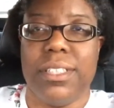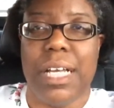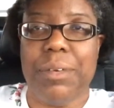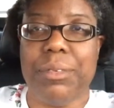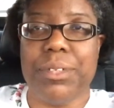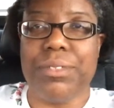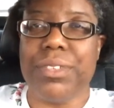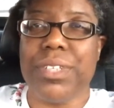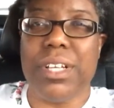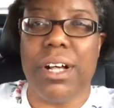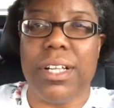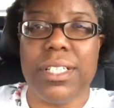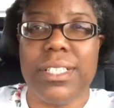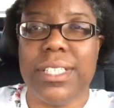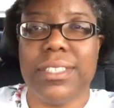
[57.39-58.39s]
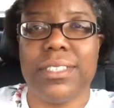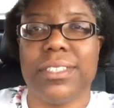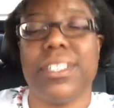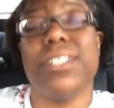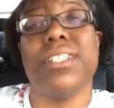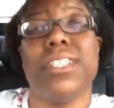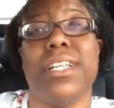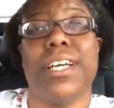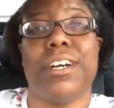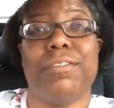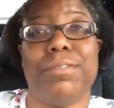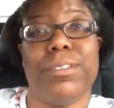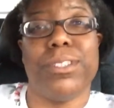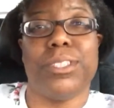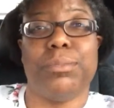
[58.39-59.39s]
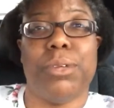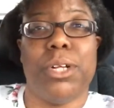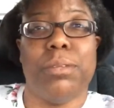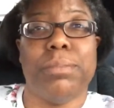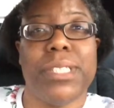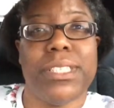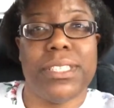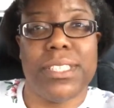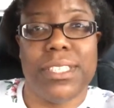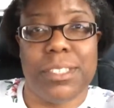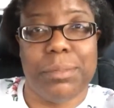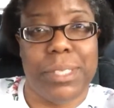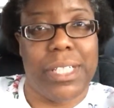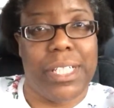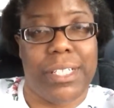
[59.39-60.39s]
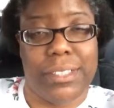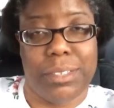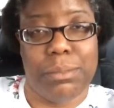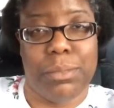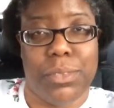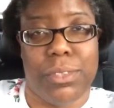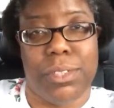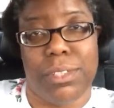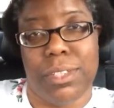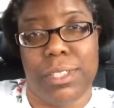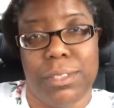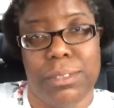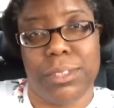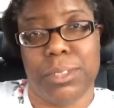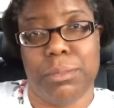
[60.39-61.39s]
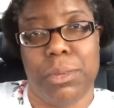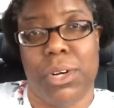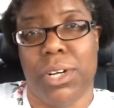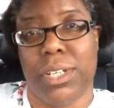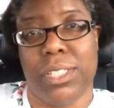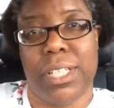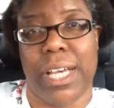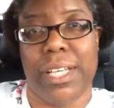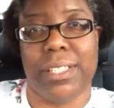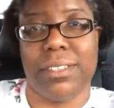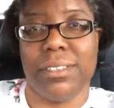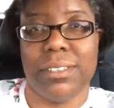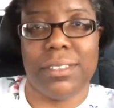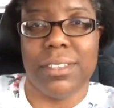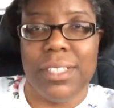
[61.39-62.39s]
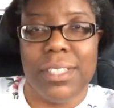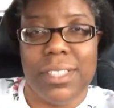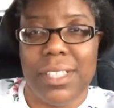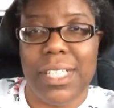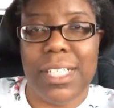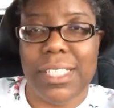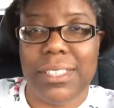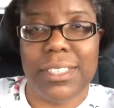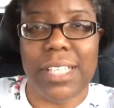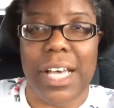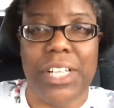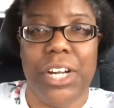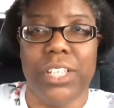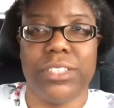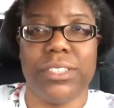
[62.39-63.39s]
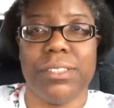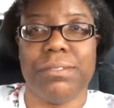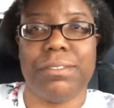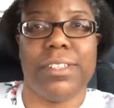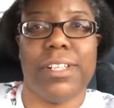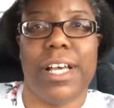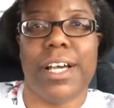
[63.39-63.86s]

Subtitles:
I wouldn't really call it necessarily like a full small business, but like a little small like side hustle, for